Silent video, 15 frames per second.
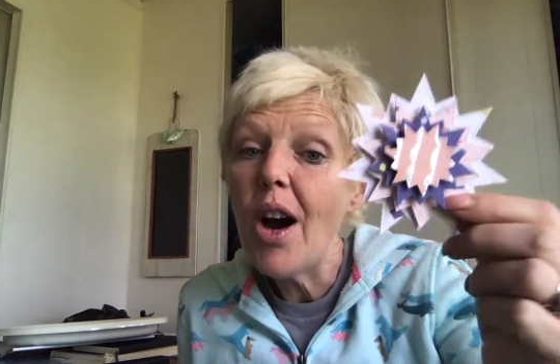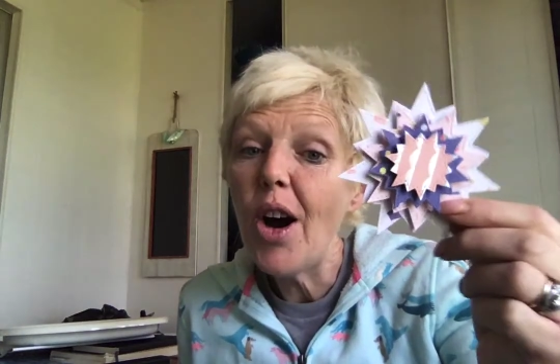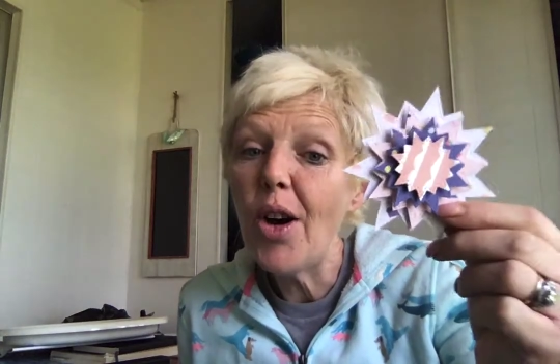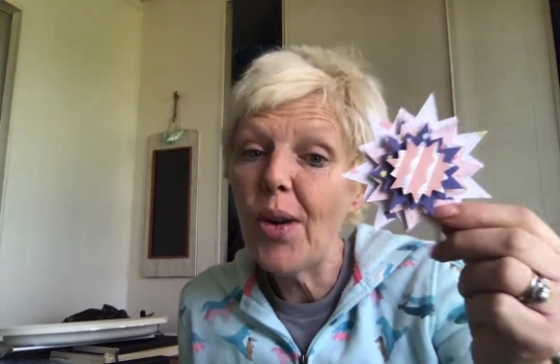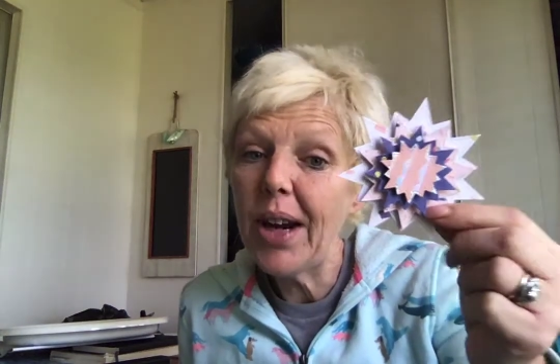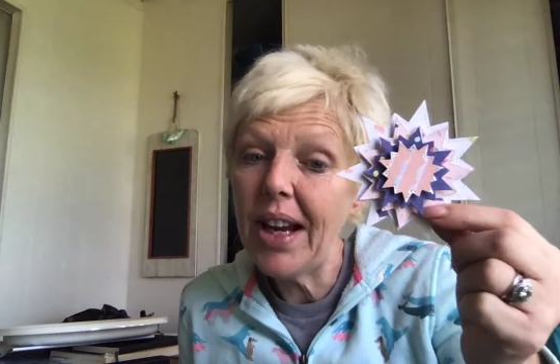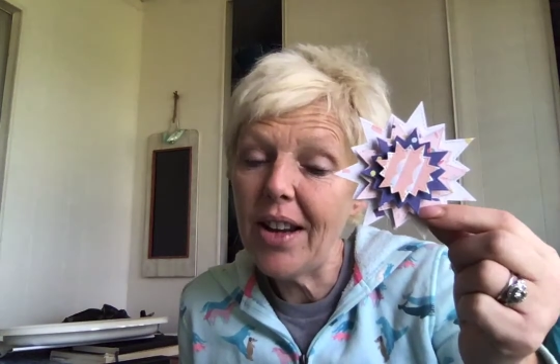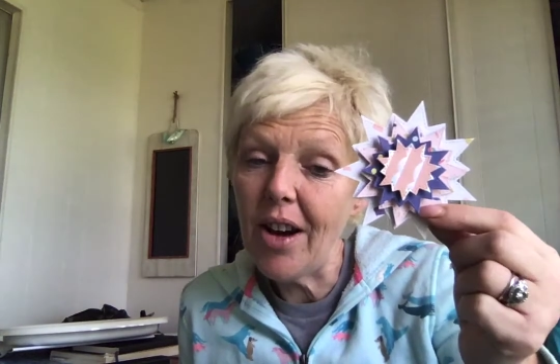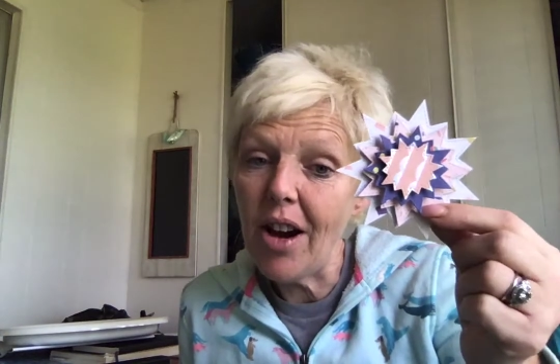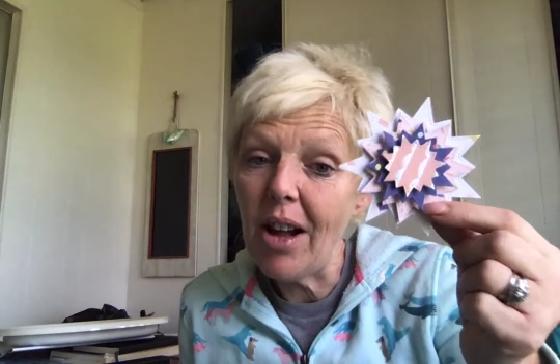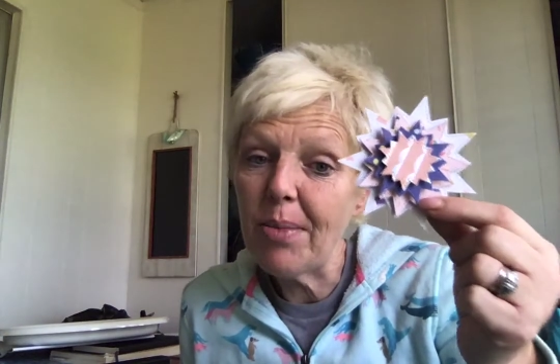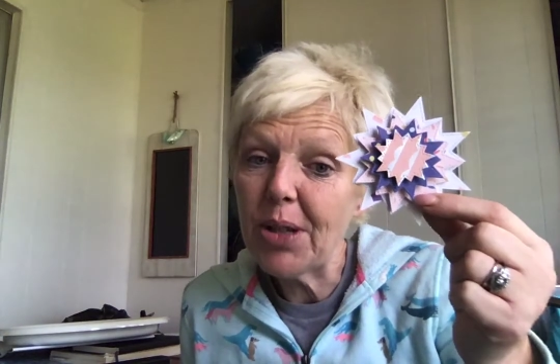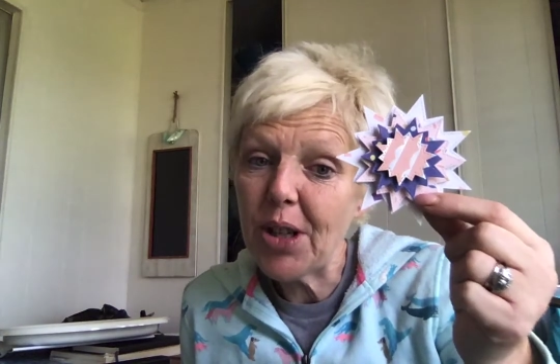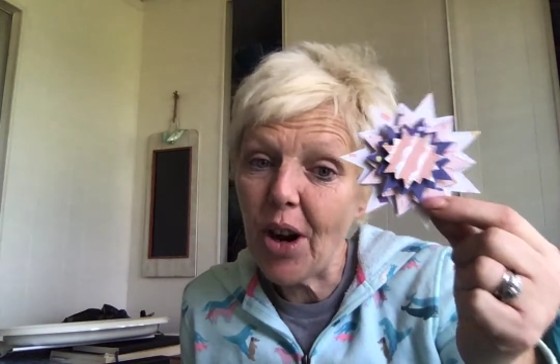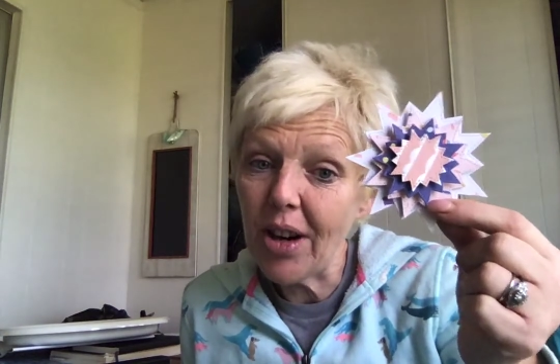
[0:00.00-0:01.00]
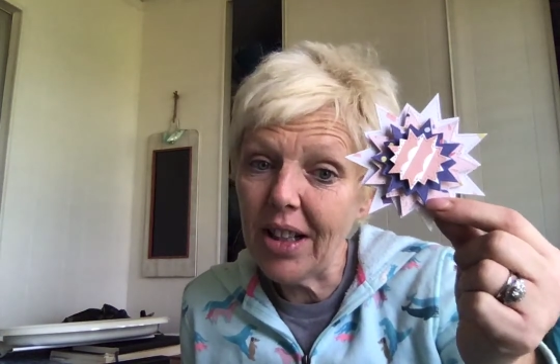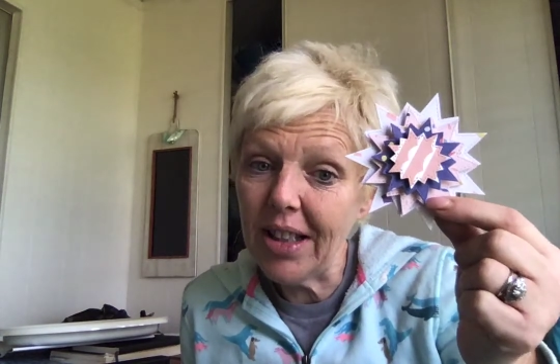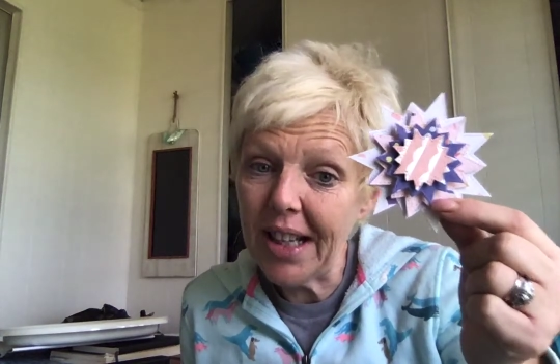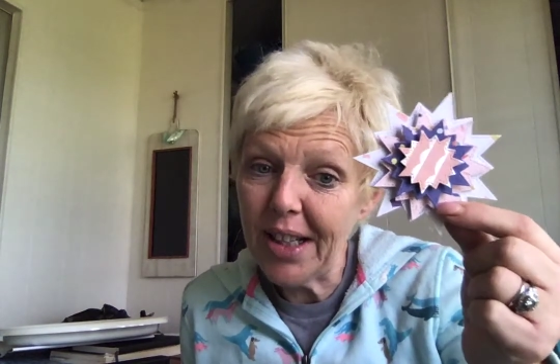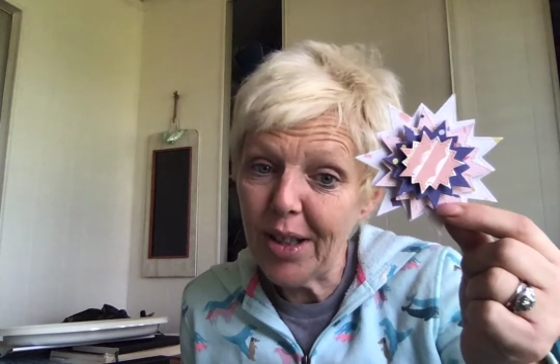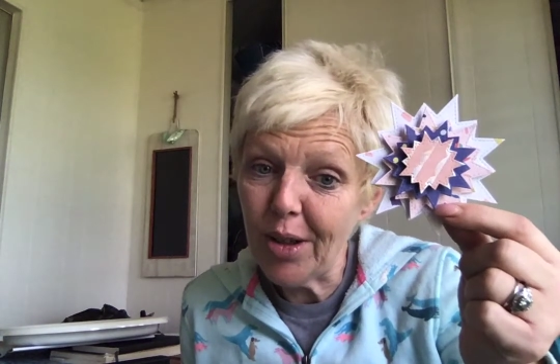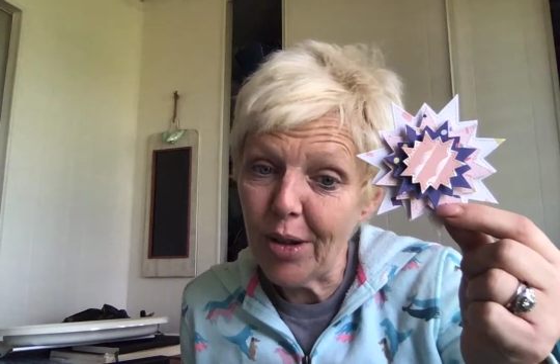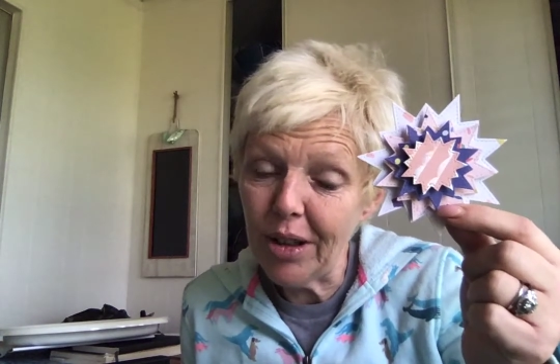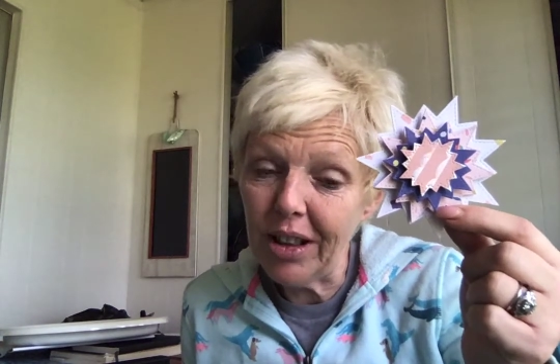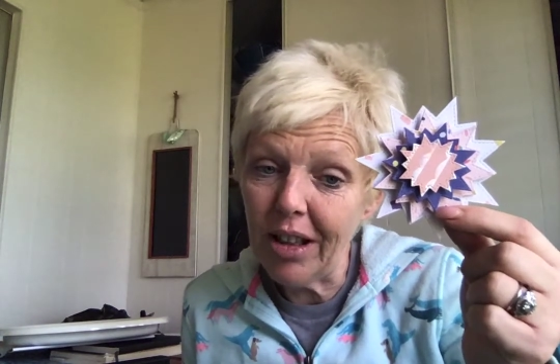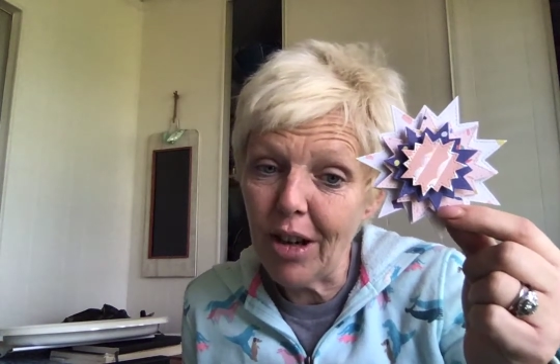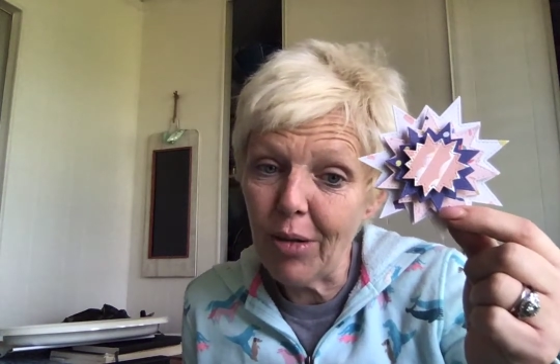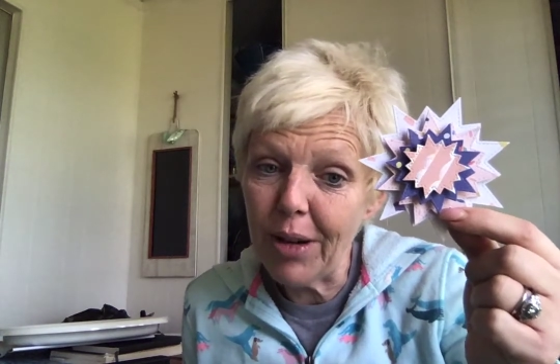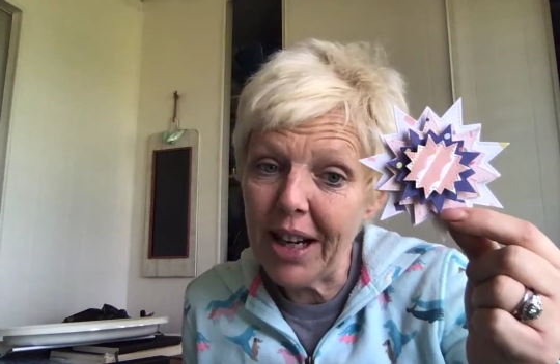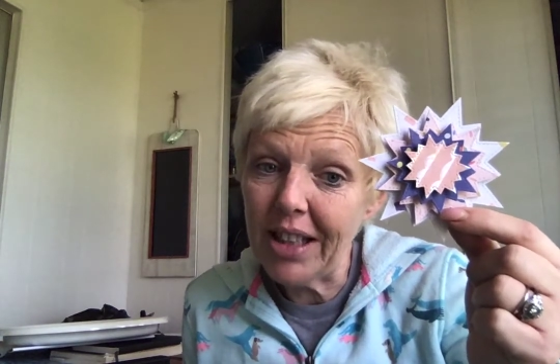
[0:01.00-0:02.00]
Okay, y'all, I'm starting to like the
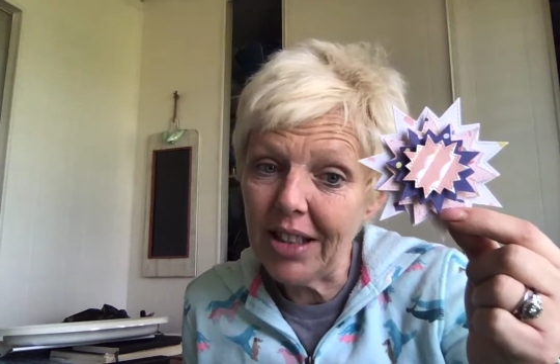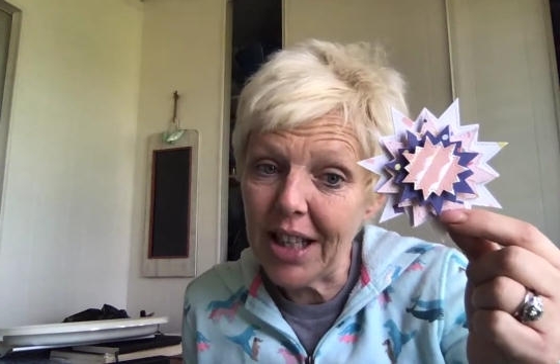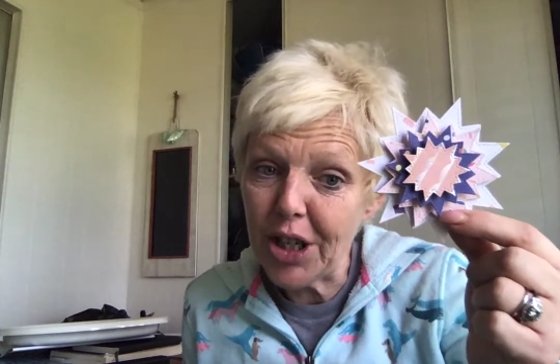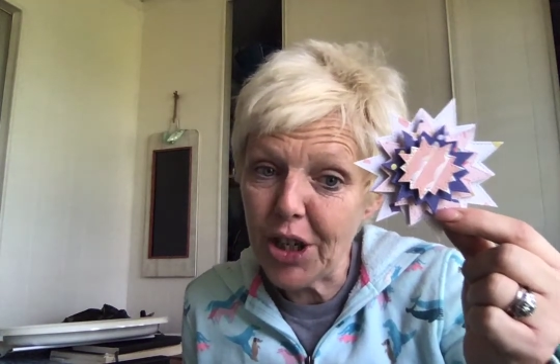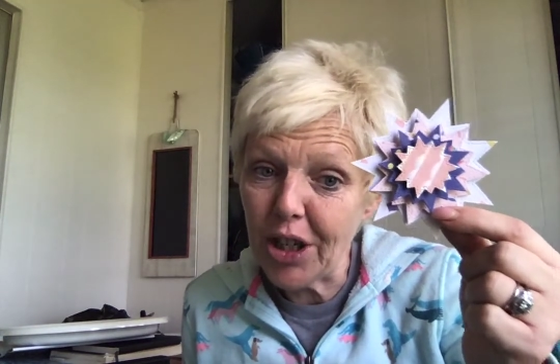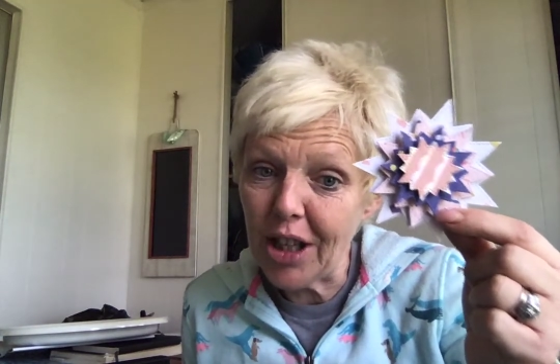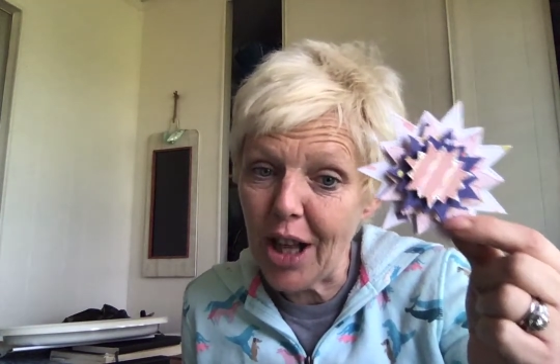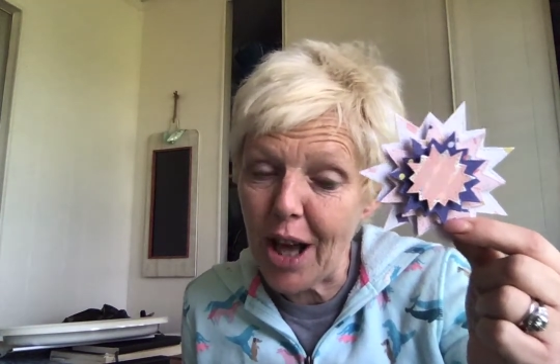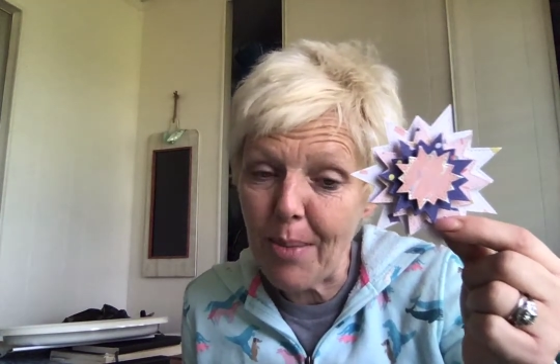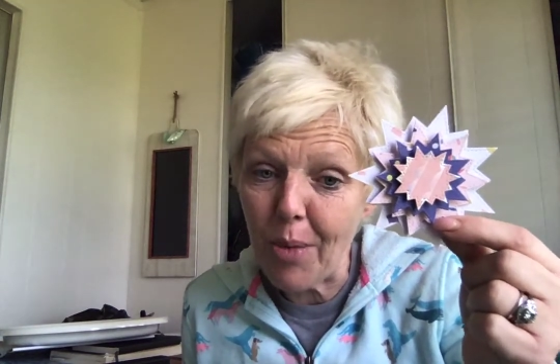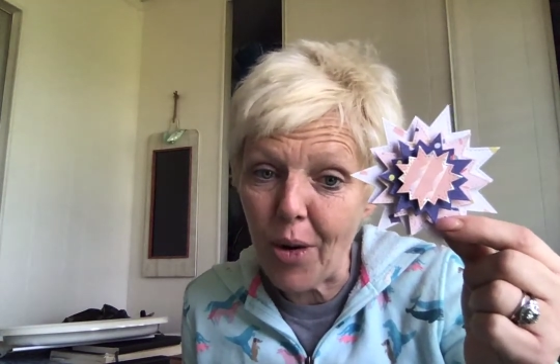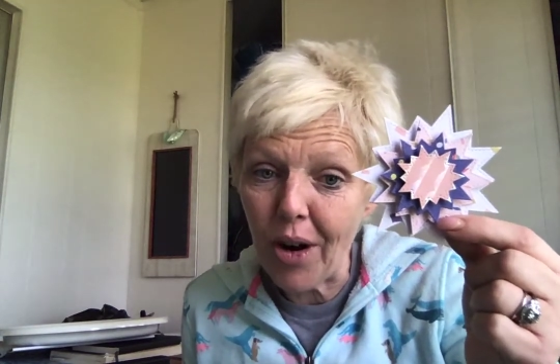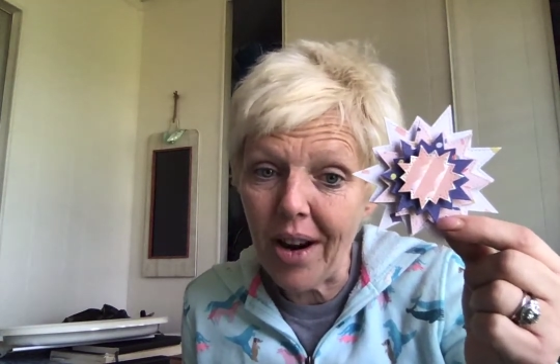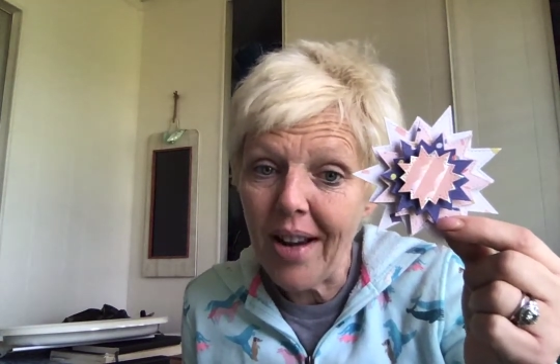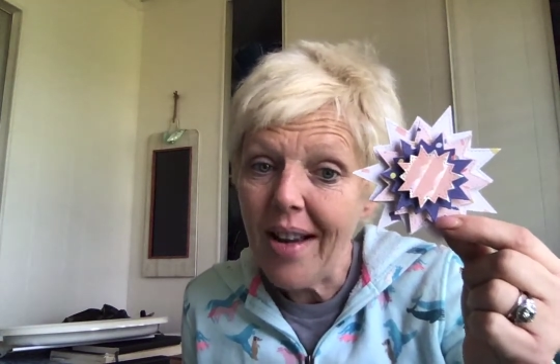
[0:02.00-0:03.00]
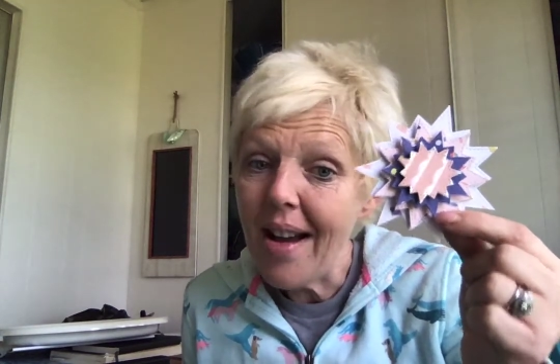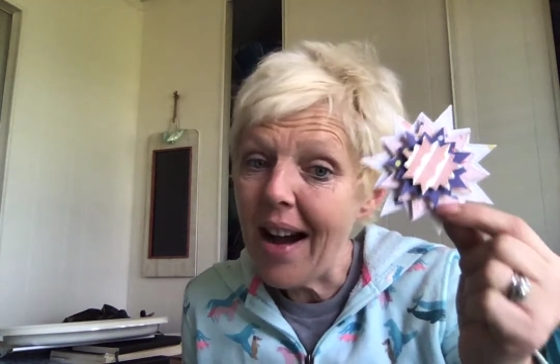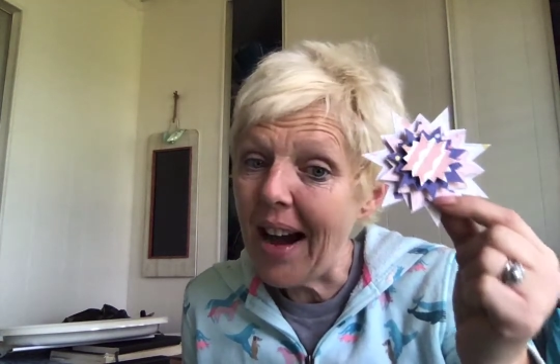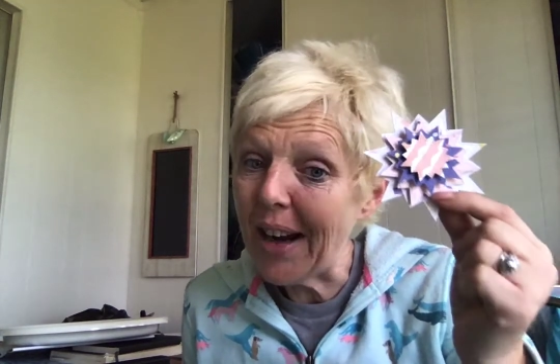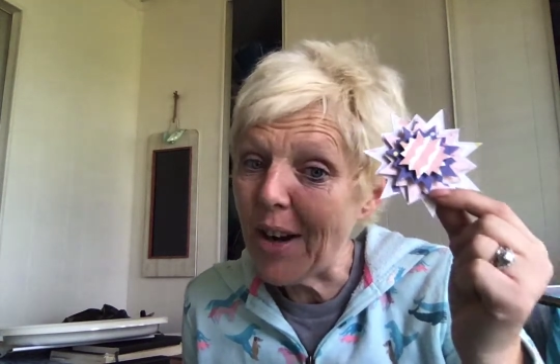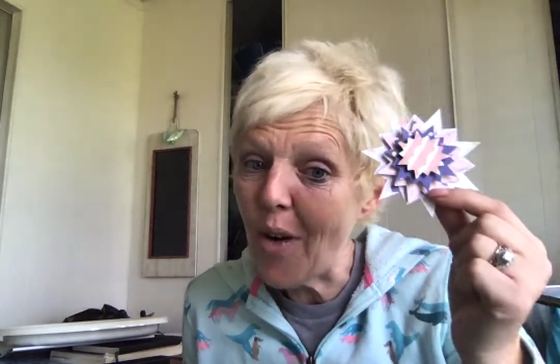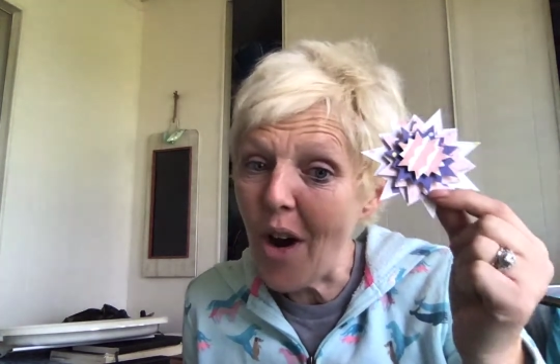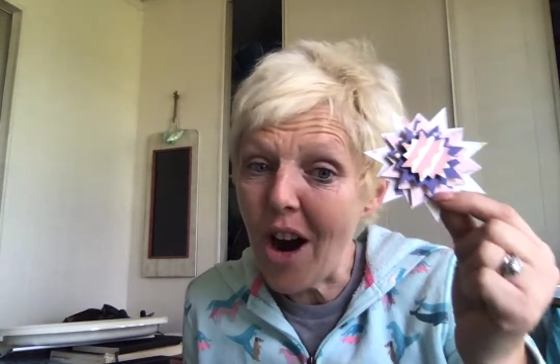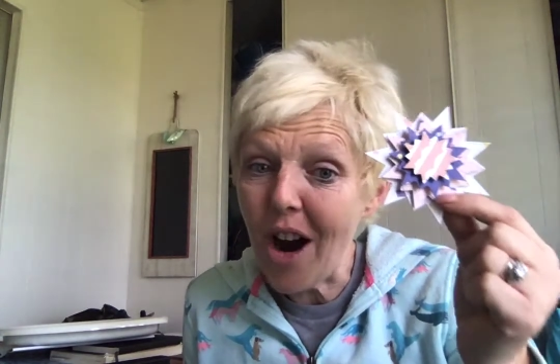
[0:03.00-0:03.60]
Hooray collection a lot more. I know